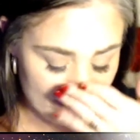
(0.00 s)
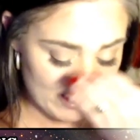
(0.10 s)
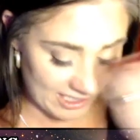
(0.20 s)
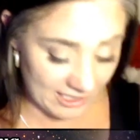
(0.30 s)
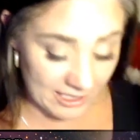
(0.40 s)

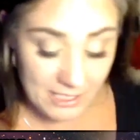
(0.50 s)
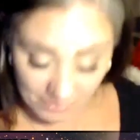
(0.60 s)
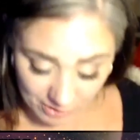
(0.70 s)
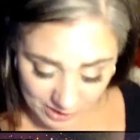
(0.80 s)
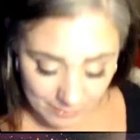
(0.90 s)
in
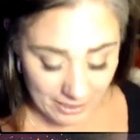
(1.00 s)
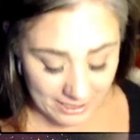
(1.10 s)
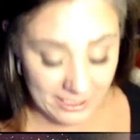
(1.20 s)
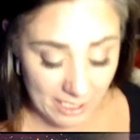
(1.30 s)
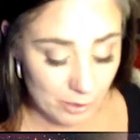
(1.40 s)

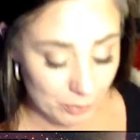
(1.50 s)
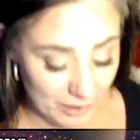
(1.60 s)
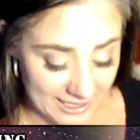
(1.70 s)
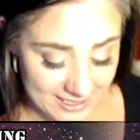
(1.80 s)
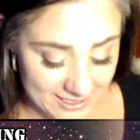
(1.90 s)
another
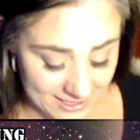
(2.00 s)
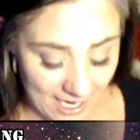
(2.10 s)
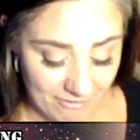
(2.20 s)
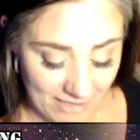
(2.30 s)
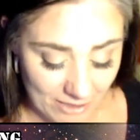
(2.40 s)
place,
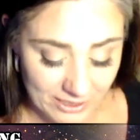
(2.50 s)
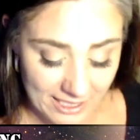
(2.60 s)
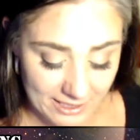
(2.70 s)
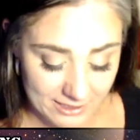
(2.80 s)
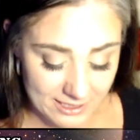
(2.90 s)
I found
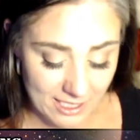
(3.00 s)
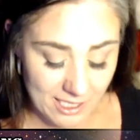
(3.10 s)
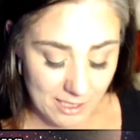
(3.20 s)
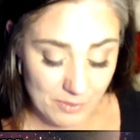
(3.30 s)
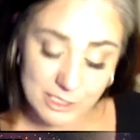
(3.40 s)
that
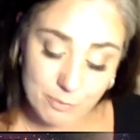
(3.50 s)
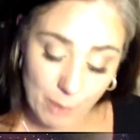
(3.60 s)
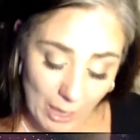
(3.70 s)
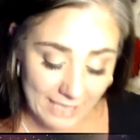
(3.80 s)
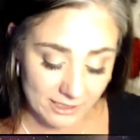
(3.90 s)
this
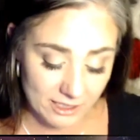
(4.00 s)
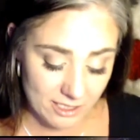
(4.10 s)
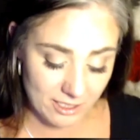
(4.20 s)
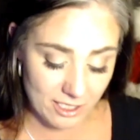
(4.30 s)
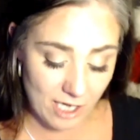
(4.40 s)
boat had
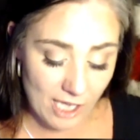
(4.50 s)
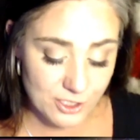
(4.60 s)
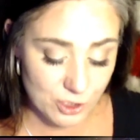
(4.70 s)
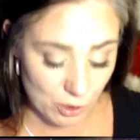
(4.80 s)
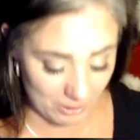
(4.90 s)

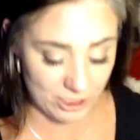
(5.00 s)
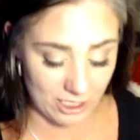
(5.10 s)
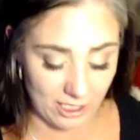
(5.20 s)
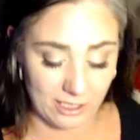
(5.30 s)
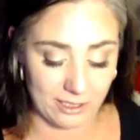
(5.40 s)
caused so much
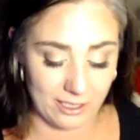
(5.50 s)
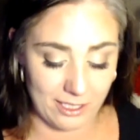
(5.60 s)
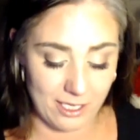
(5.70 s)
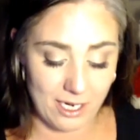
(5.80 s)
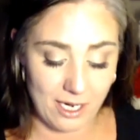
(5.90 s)

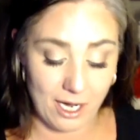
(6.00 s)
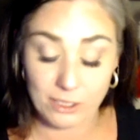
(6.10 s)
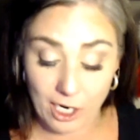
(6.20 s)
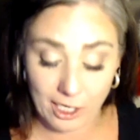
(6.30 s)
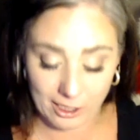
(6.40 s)

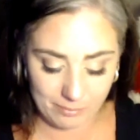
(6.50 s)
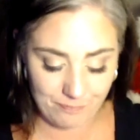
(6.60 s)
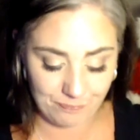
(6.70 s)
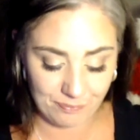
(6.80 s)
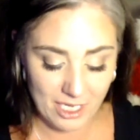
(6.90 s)
alarm
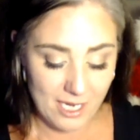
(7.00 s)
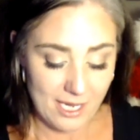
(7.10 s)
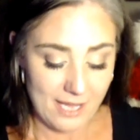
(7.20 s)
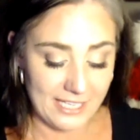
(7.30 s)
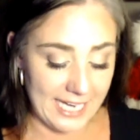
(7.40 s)

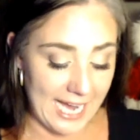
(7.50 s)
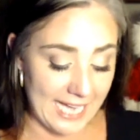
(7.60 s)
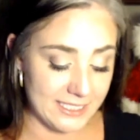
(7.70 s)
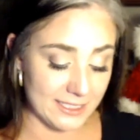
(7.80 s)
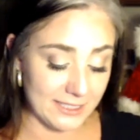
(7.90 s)
that it
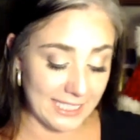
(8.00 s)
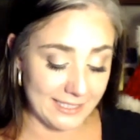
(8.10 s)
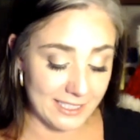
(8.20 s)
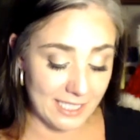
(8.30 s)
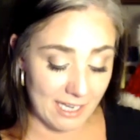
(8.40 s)
had
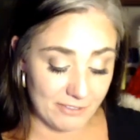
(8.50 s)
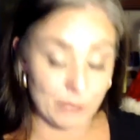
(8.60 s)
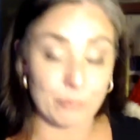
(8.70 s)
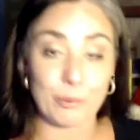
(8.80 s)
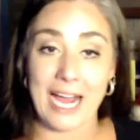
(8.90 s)
delayed the
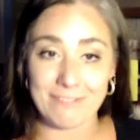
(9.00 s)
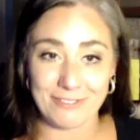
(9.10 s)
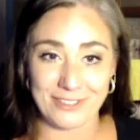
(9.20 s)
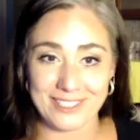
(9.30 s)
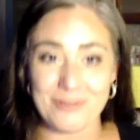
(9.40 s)
governor
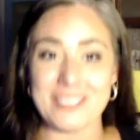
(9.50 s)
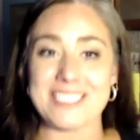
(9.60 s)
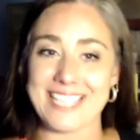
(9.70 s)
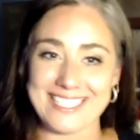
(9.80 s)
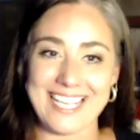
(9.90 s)
Bradford, which
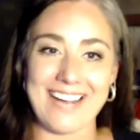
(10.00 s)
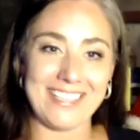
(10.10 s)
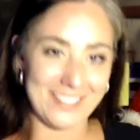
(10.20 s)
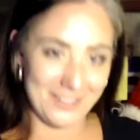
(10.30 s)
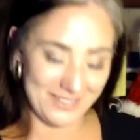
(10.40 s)
that's how I
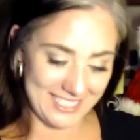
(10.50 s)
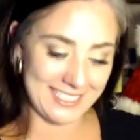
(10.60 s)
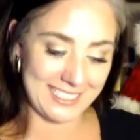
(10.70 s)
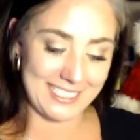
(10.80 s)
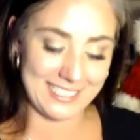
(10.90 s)
know this, because it